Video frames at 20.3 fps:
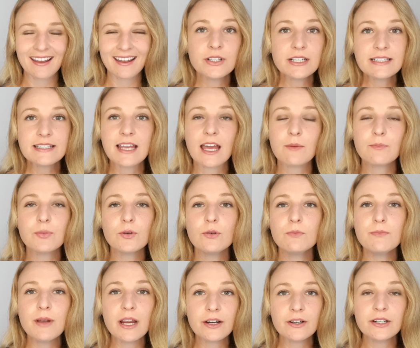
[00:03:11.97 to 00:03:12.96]
For example,
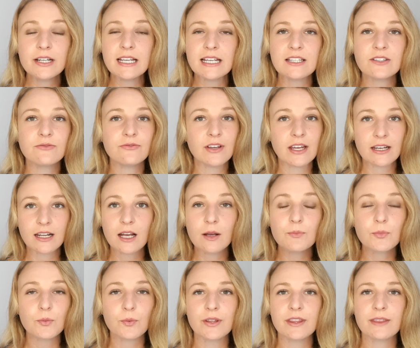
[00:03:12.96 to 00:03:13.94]
Mary is fed
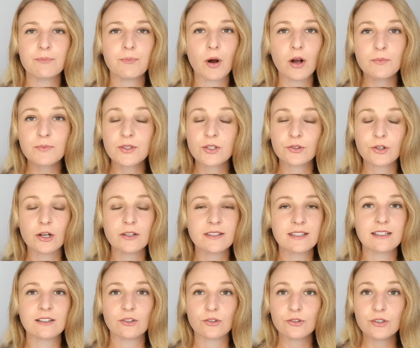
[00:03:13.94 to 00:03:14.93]
up with Bob's
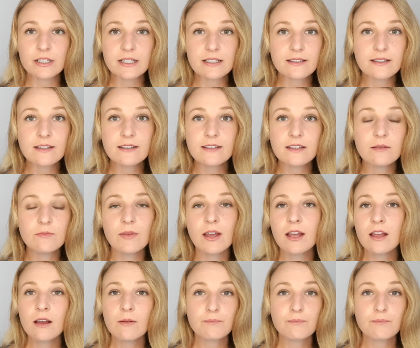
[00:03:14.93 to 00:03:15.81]
constant criticism.